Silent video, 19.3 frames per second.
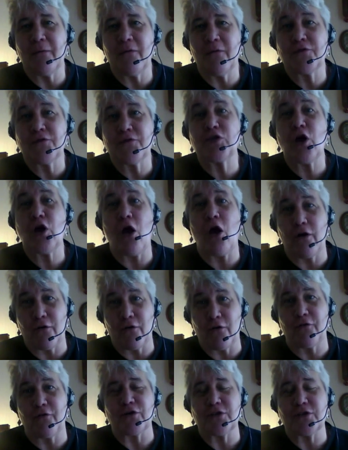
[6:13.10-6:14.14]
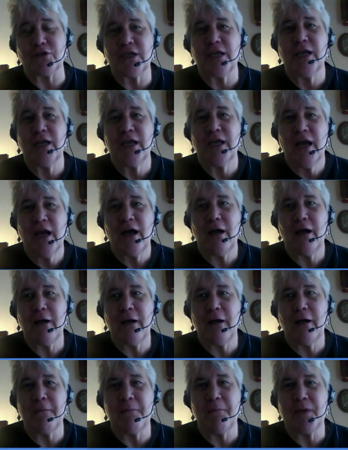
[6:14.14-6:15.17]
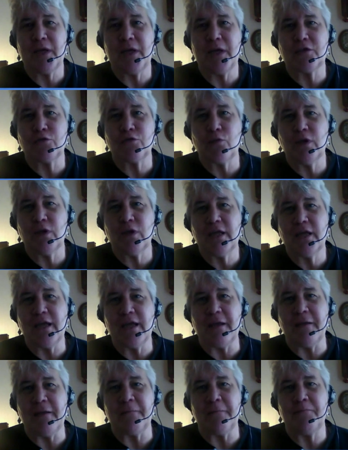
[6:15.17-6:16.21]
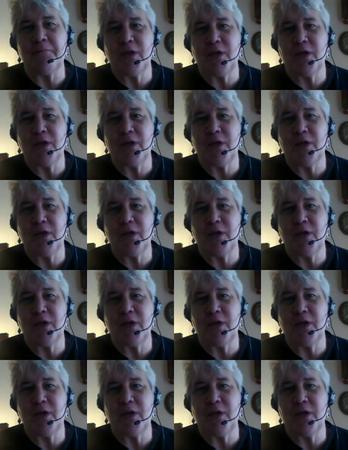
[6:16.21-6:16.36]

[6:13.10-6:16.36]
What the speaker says: photographers. It's really,